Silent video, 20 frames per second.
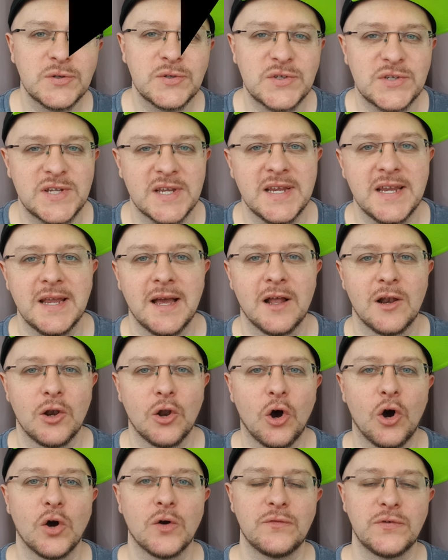see a
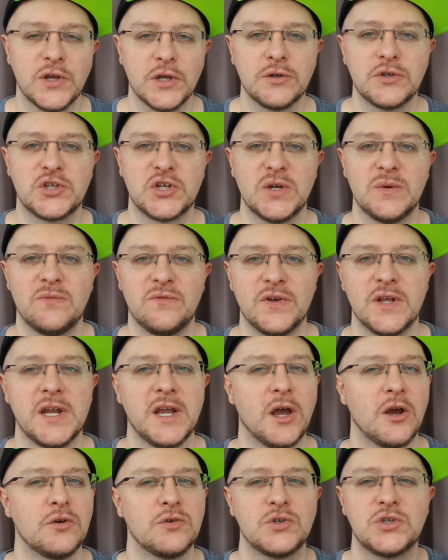lot of YouTube
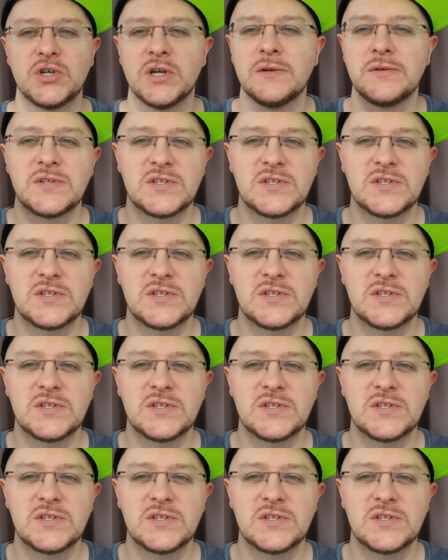videos, you